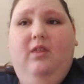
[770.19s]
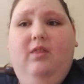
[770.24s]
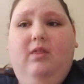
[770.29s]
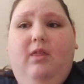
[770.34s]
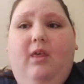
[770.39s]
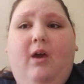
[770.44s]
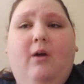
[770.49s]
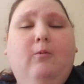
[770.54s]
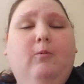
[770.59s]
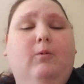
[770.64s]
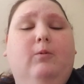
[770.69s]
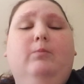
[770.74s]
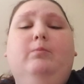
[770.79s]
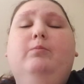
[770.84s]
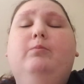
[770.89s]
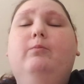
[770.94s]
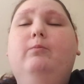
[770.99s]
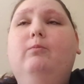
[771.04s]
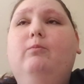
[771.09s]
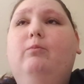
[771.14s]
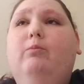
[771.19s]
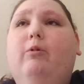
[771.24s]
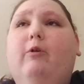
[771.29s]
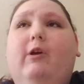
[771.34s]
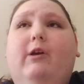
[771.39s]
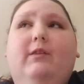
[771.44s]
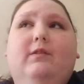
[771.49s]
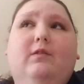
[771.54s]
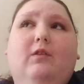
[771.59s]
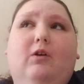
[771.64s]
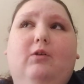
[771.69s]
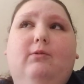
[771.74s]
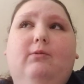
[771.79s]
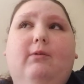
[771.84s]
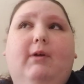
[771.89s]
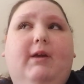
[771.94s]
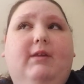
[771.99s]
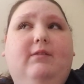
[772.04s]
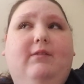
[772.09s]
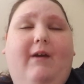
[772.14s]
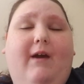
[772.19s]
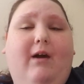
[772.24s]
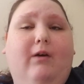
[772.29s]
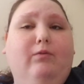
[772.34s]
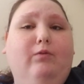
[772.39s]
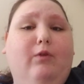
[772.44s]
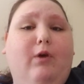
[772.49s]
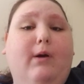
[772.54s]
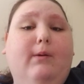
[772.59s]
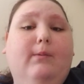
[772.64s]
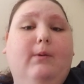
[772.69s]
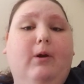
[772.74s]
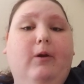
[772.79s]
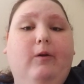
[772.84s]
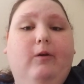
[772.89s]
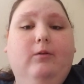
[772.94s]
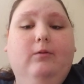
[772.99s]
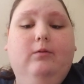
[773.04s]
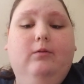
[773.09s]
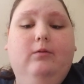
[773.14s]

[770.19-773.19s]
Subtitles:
that will bring their grade down lower.